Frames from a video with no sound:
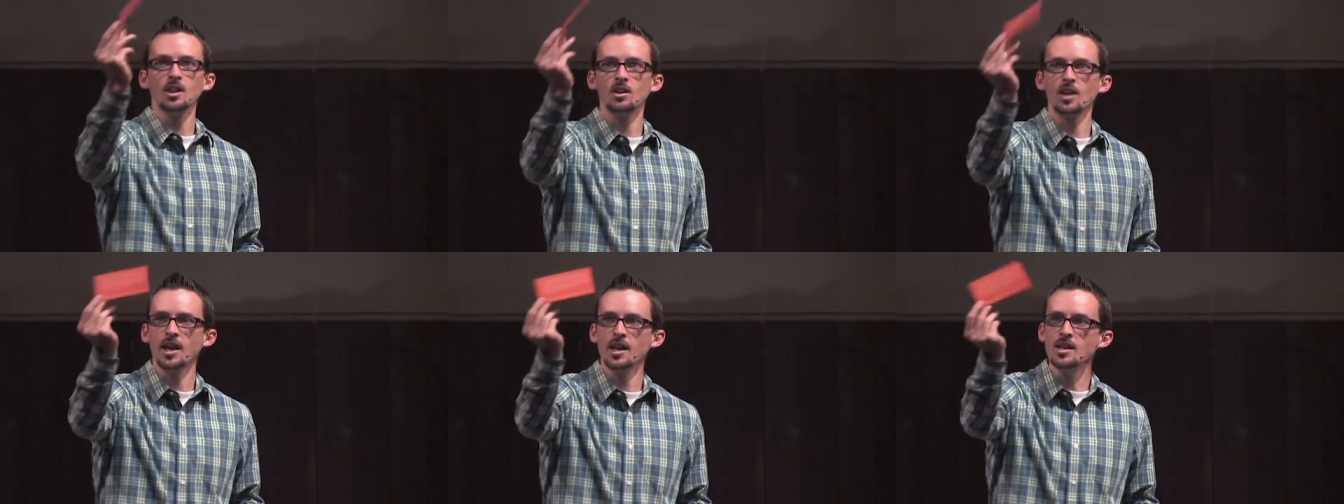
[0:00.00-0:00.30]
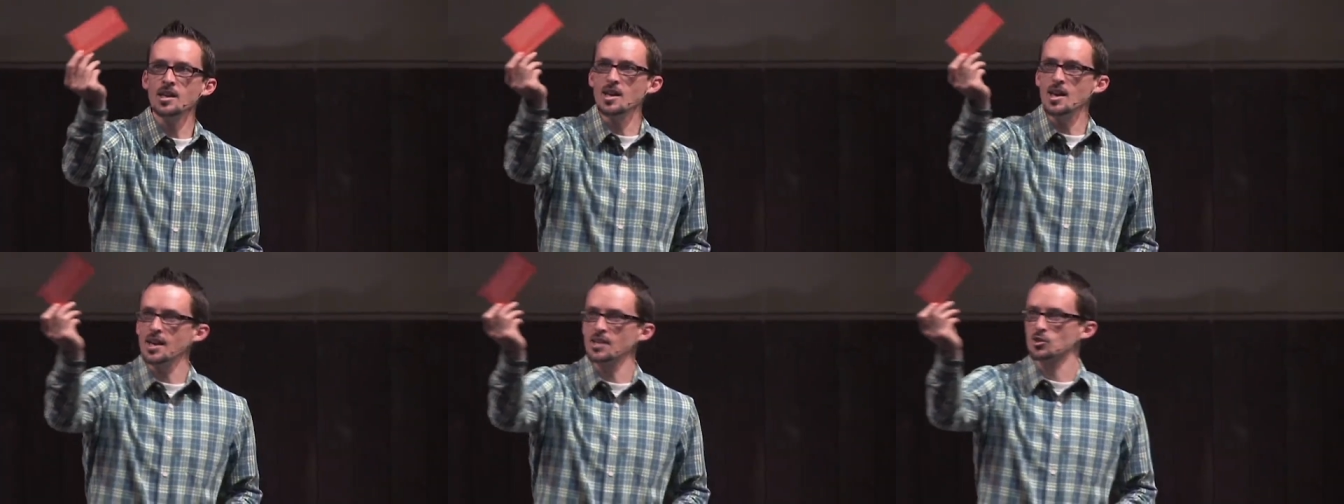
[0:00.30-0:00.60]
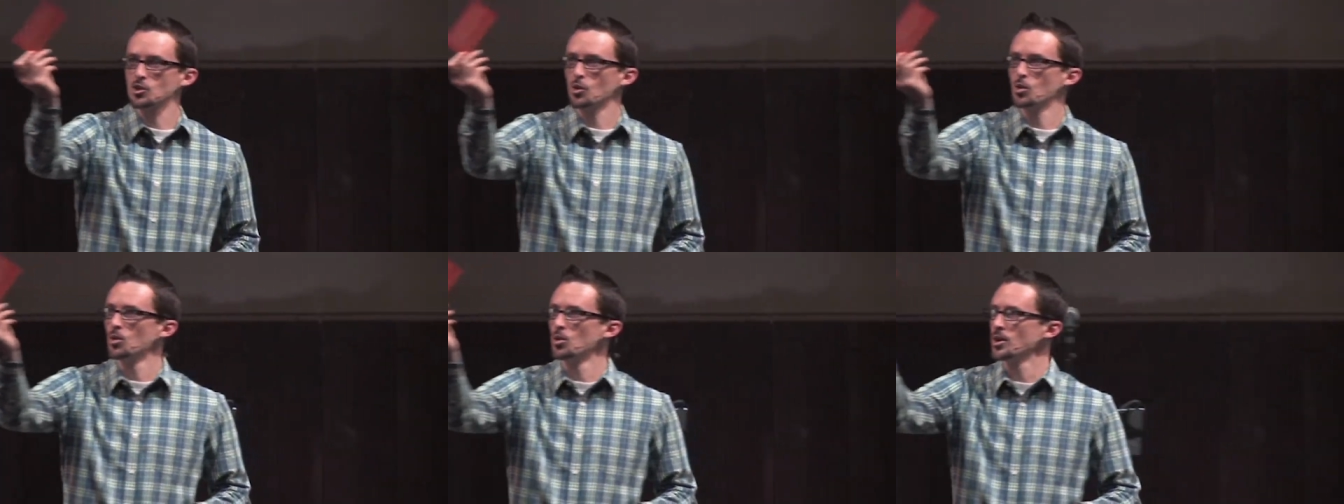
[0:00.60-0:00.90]
Okay, it's
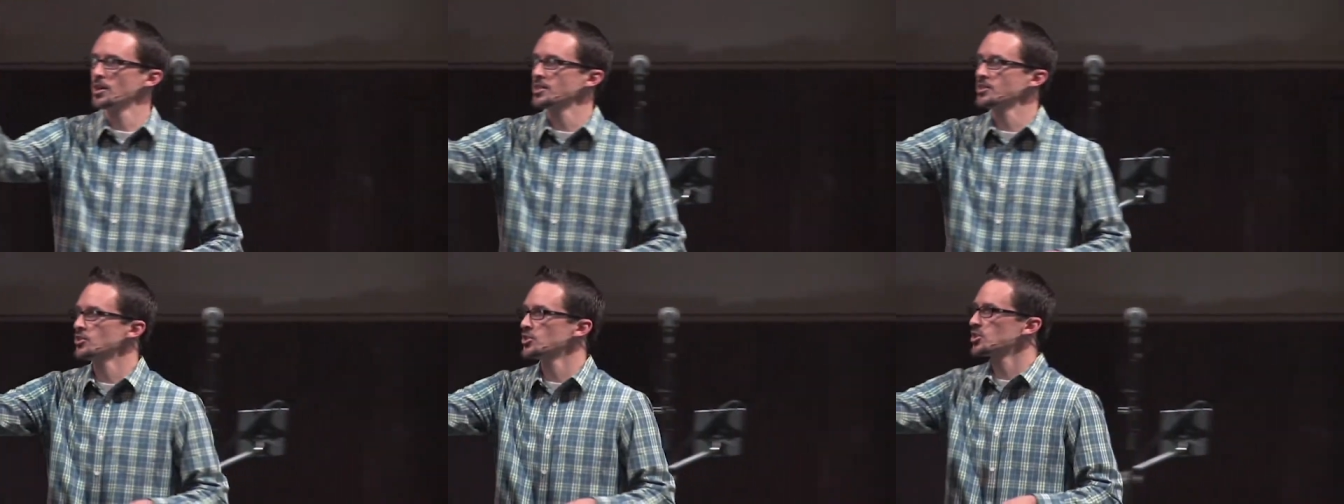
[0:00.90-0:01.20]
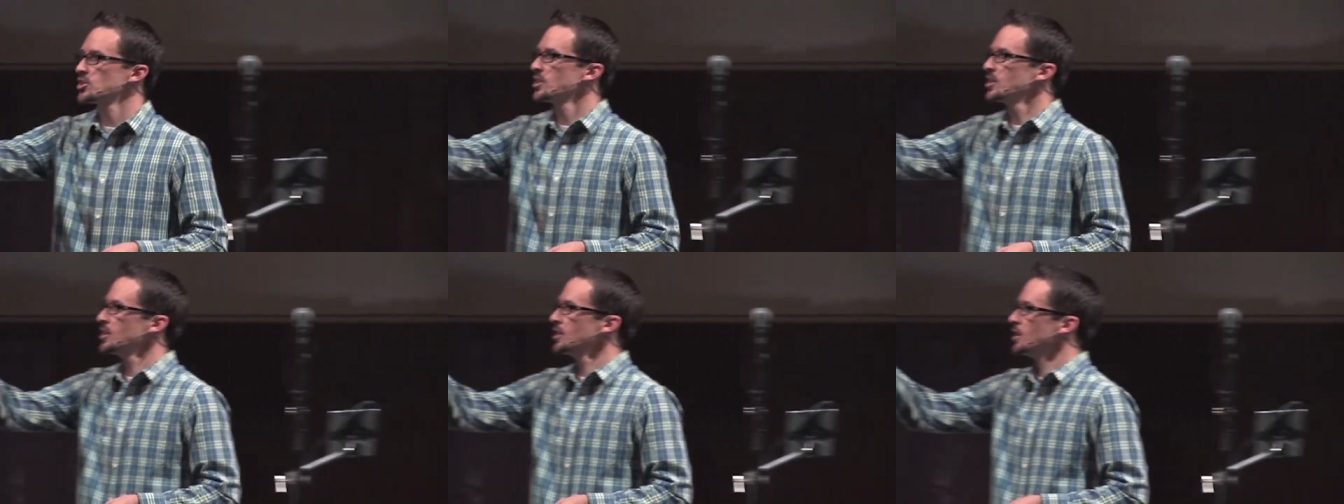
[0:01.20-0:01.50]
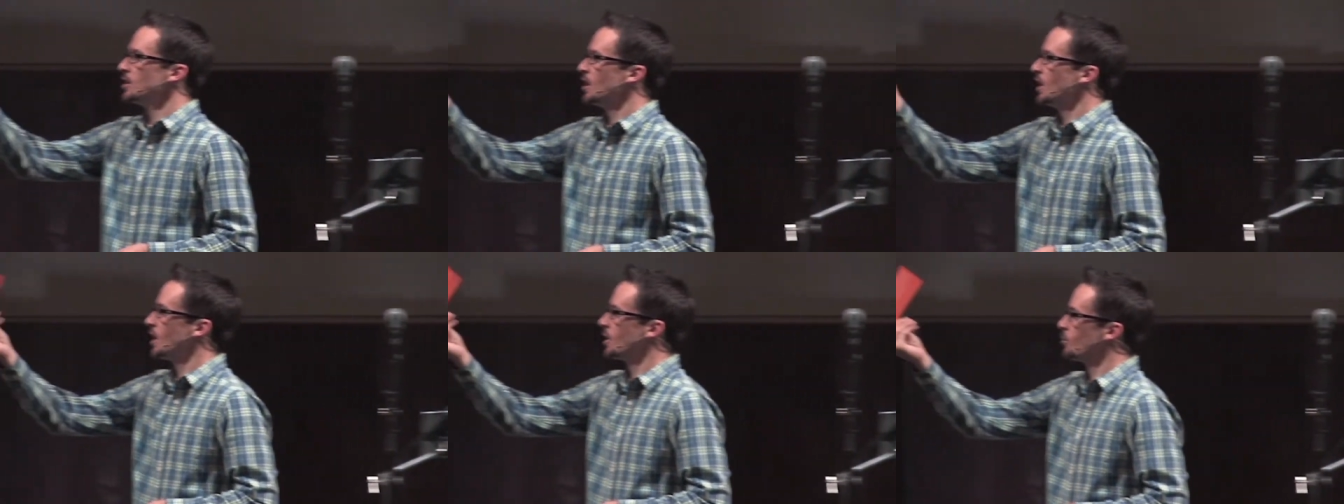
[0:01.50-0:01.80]
orange
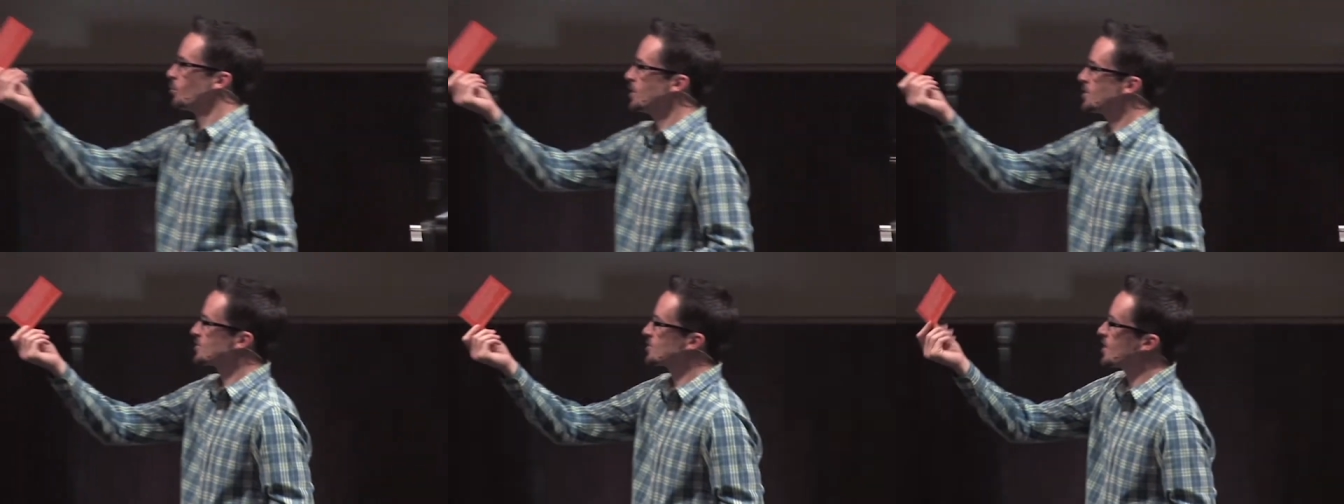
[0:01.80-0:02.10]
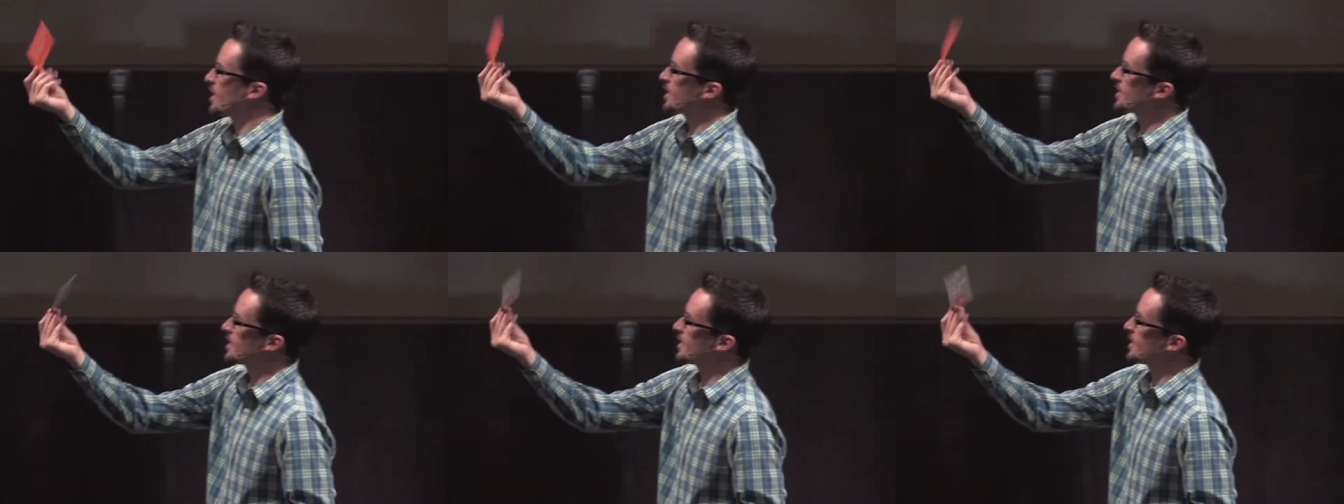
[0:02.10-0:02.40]
on one side,